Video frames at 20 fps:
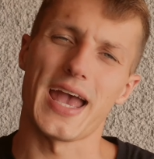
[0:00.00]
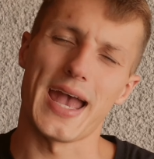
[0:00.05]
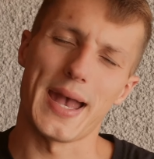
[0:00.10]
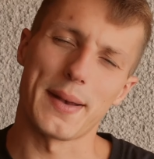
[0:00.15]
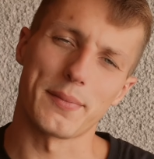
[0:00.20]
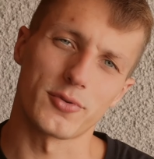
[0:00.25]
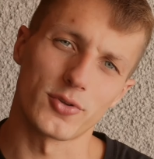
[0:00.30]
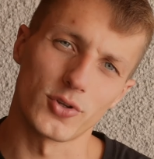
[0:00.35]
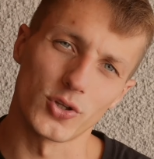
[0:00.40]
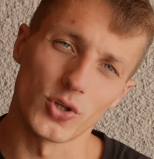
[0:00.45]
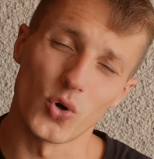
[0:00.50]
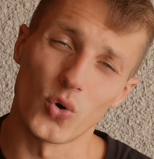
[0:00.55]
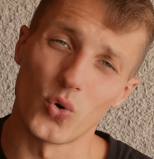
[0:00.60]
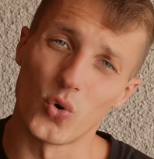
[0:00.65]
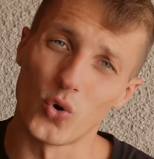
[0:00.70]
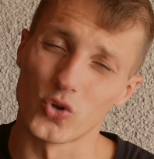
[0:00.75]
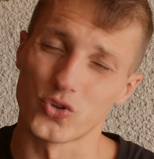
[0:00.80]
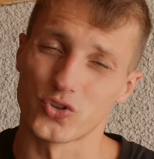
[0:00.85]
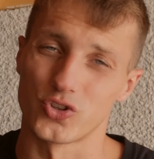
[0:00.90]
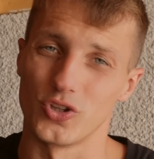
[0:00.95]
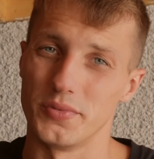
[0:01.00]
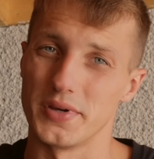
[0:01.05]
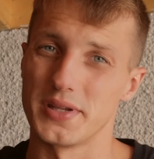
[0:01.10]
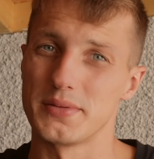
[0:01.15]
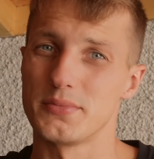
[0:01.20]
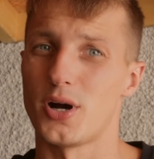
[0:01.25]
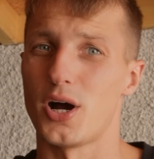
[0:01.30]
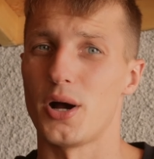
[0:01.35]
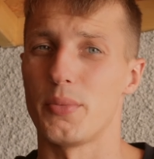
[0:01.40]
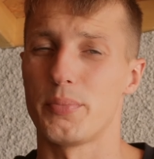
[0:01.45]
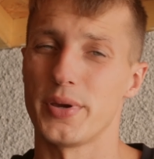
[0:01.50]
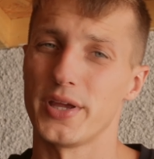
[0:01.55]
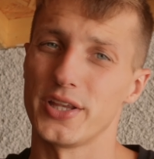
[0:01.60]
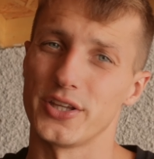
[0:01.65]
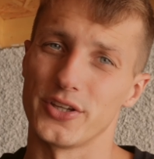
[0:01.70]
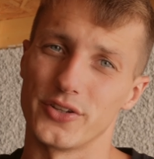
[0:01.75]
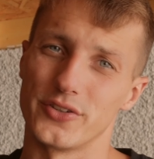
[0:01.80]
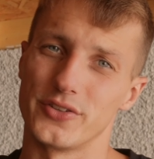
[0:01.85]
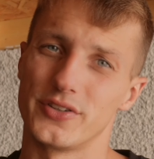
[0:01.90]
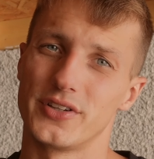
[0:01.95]
absolutely awesome in my
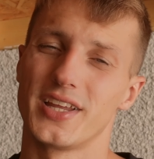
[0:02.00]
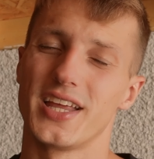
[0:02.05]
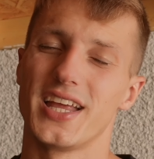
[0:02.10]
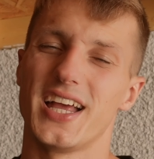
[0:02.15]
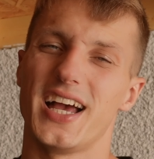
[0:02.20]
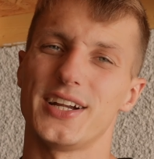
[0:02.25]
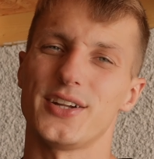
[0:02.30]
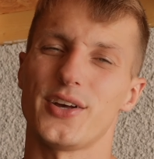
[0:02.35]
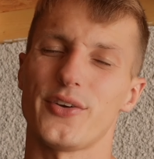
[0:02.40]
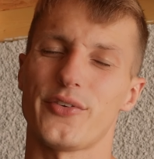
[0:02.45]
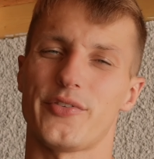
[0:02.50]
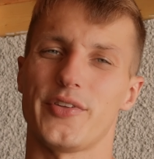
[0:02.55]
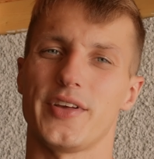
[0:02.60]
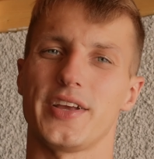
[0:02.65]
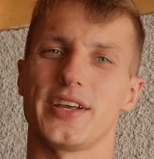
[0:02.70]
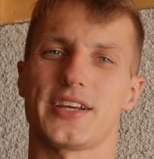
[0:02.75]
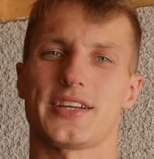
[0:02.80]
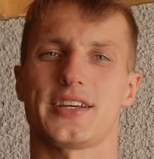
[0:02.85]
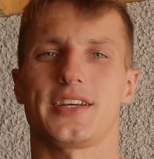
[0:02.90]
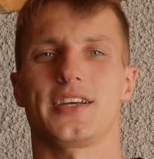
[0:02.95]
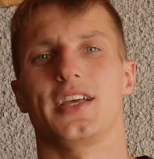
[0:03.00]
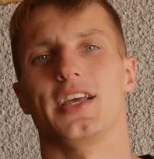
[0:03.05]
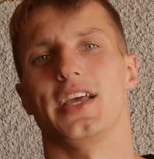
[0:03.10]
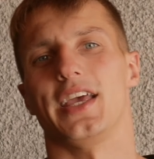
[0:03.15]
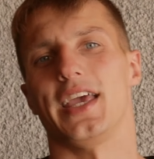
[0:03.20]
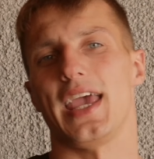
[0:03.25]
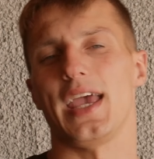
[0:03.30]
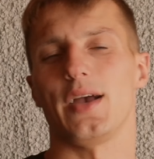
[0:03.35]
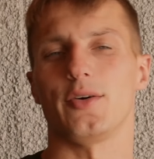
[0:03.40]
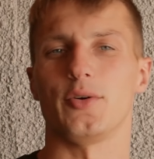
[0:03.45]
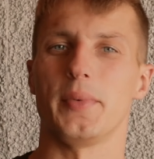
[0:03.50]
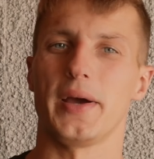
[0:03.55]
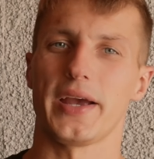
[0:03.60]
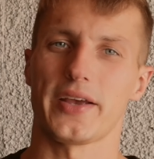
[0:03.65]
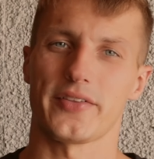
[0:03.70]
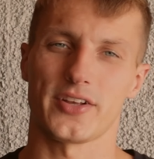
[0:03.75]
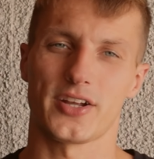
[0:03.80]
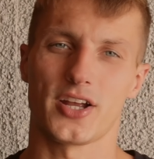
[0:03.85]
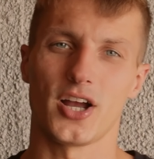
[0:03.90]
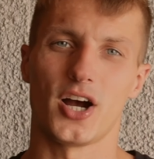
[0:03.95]
opinion, and I think it will
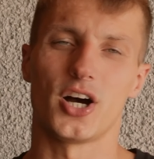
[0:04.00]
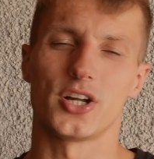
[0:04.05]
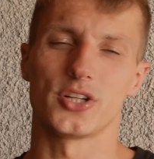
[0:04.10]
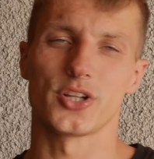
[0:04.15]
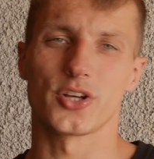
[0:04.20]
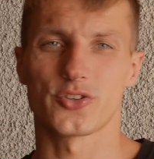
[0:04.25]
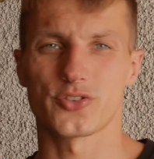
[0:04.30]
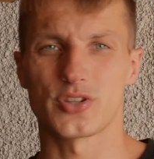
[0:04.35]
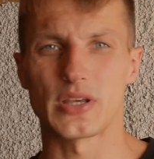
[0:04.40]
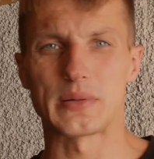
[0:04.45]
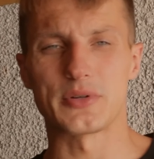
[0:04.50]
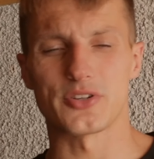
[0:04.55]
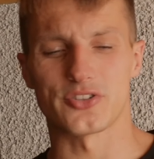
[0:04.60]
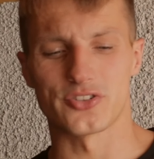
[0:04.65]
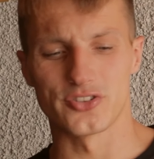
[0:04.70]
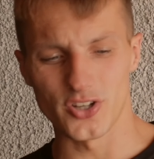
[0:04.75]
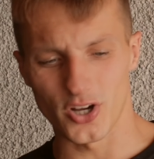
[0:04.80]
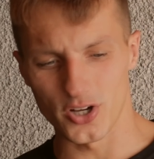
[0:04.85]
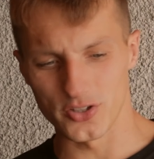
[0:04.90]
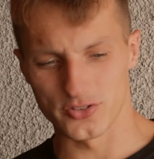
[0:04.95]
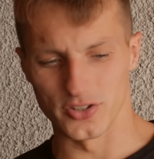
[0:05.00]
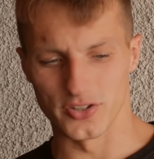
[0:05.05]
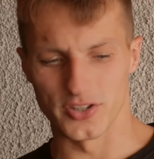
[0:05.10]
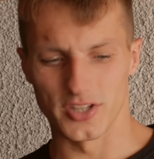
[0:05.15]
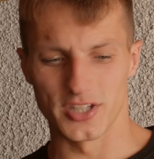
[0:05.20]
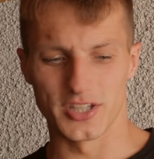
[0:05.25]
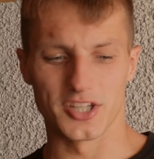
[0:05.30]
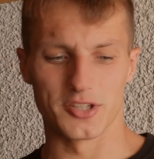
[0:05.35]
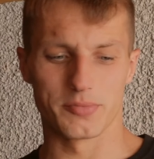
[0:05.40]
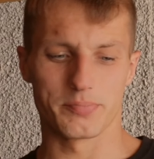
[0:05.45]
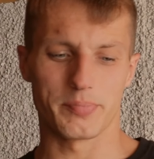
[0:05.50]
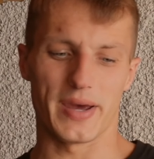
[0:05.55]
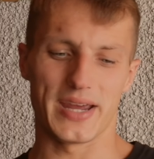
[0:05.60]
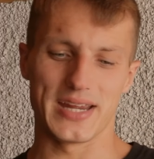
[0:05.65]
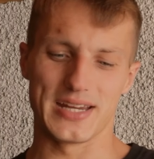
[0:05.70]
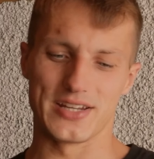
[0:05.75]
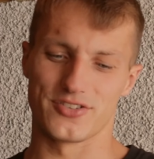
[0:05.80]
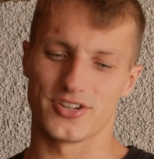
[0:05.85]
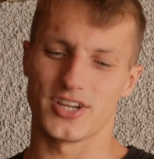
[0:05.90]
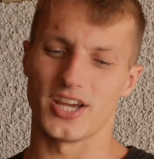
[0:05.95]
make the car look so much nicer than this
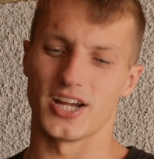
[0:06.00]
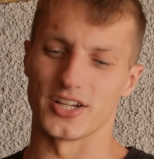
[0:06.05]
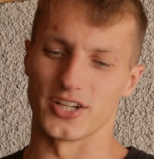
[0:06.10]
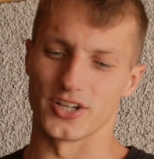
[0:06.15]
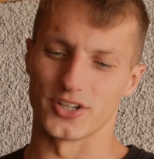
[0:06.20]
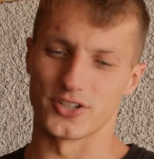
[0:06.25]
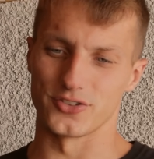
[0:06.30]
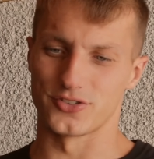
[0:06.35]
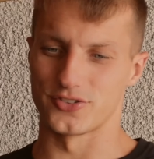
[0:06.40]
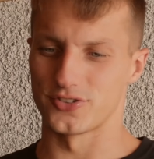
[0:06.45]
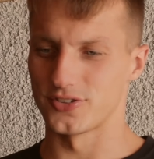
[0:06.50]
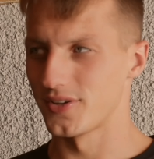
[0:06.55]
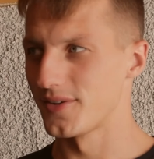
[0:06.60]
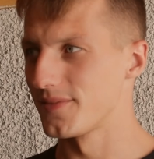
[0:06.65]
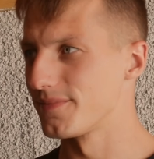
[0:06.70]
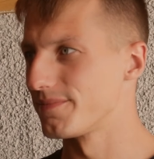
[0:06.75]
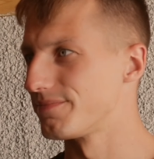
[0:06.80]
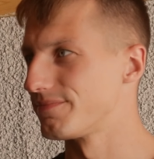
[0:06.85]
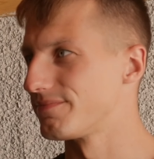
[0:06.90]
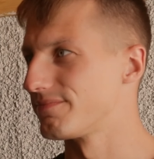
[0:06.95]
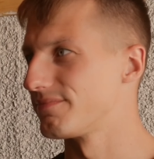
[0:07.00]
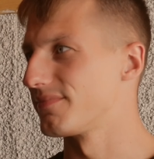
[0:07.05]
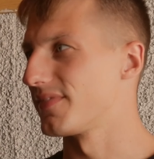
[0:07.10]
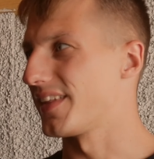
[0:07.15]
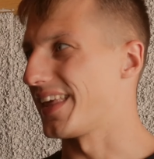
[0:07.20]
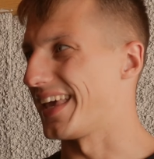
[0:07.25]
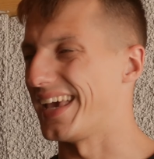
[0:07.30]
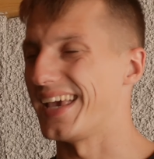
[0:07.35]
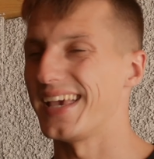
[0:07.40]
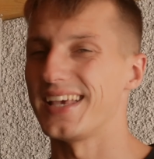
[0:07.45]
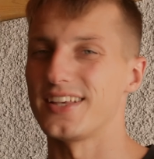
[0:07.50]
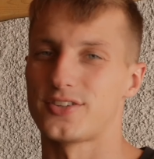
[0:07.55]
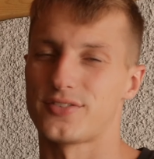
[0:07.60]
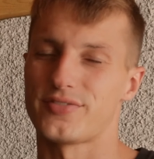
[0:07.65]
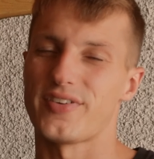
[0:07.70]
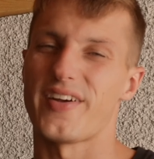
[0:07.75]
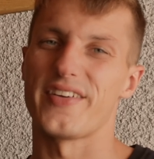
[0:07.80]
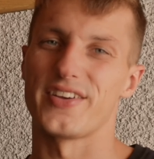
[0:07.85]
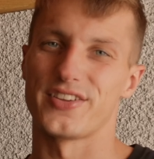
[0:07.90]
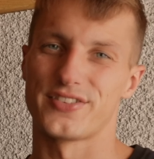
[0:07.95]
beige colour, because it is
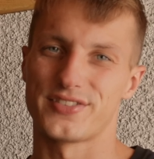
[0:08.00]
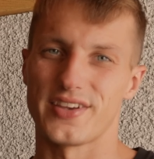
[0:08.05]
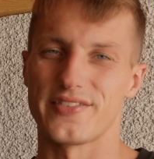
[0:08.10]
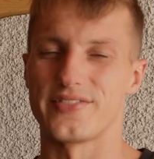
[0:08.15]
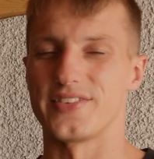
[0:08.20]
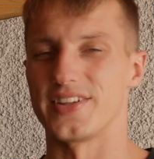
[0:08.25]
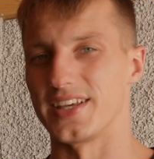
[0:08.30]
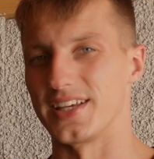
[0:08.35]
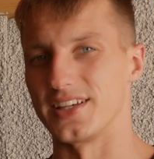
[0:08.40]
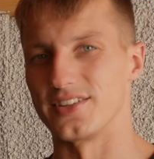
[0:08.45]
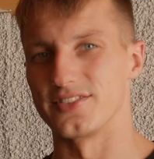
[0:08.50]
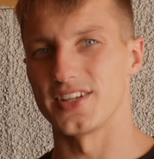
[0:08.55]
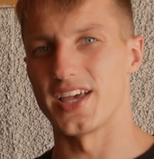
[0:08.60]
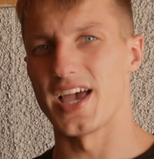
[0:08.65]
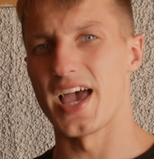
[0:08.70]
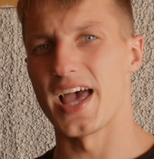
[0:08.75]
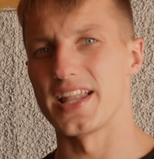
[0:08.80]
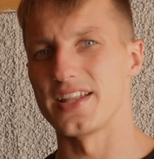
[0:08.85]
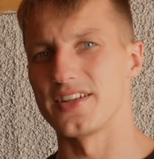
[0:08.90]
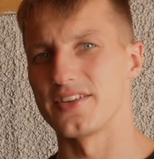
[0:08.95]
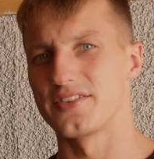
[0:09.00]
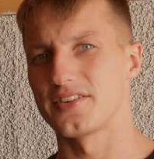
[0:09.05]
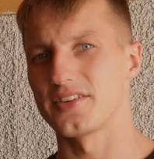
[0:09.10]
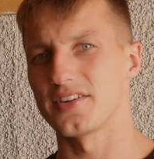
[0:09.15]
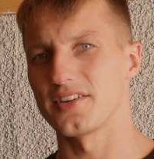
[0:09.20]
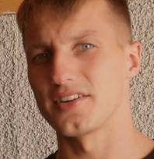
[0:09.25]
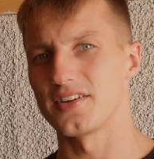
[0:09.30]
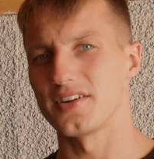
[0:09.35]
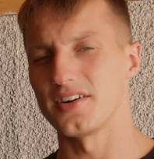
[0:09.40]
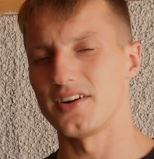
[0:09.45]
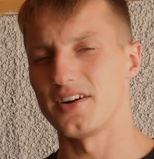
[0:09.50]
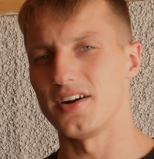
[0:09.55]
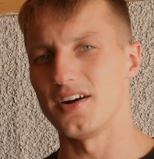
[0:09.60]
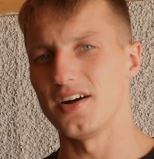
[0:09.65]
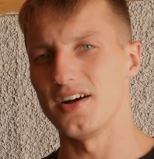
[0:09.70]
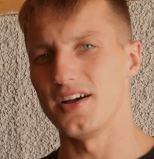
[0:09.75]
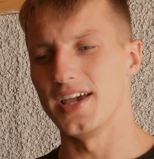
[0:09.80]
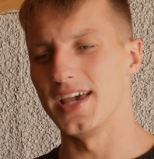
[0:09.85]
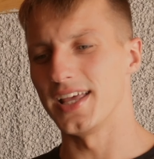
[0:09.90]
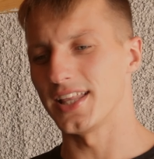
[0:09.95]
very 70s and
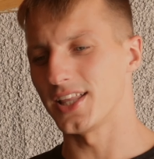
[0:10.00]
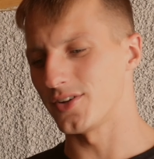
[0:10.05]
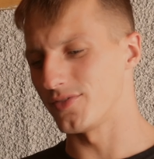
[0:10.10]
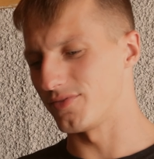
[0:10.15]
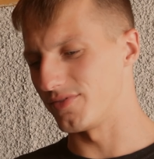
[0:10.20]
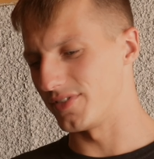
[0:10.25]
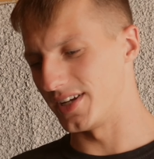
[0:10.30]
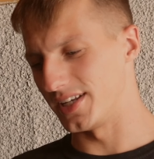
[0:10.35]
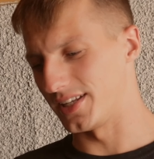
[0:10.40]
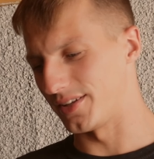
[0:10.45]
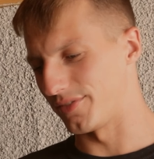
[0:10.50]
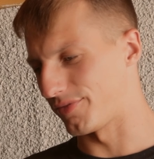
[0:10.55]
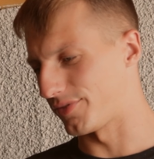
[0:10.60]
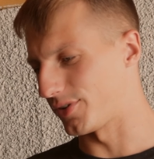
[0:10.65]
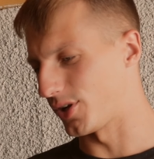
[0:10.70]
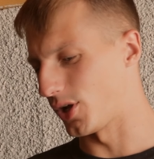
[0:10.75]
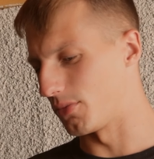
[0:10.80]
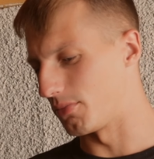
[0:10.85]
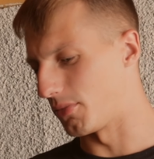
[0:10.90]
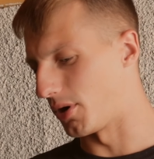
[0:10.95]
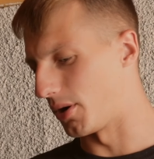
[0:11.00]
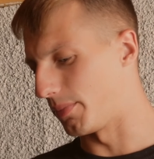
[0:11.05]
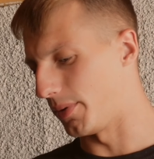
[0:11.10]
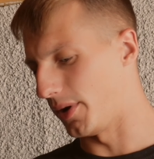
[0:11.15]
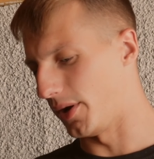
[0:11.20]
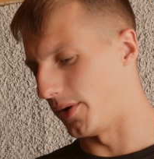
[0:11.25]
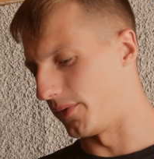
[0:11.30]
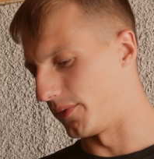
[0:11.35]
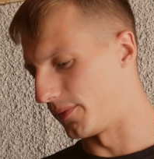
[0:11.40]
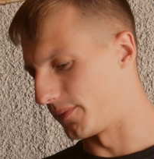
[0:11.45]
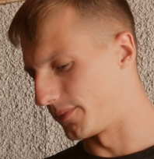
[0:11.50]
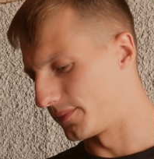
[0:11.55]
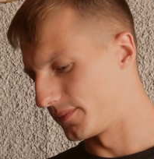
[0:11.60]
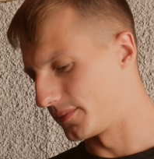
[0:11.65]
it don't really float my boat.